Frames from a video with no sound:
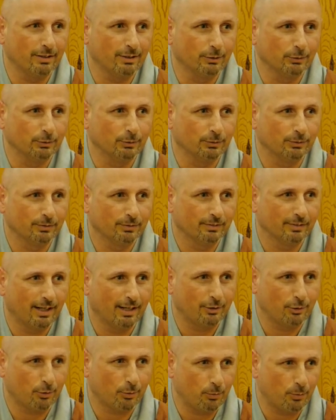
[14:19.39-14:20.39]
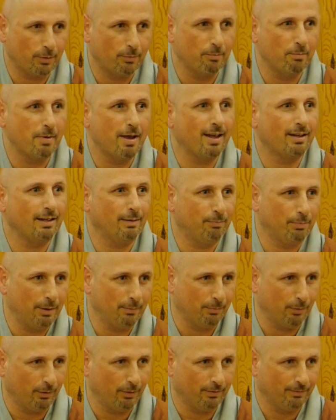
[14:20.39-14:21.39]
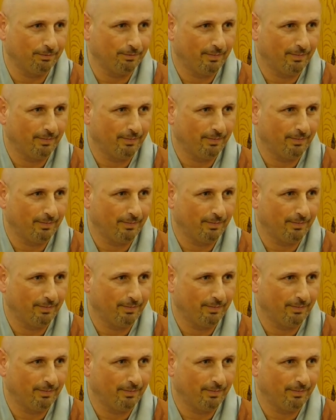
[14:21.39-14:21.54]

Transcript: you. I talk with many people.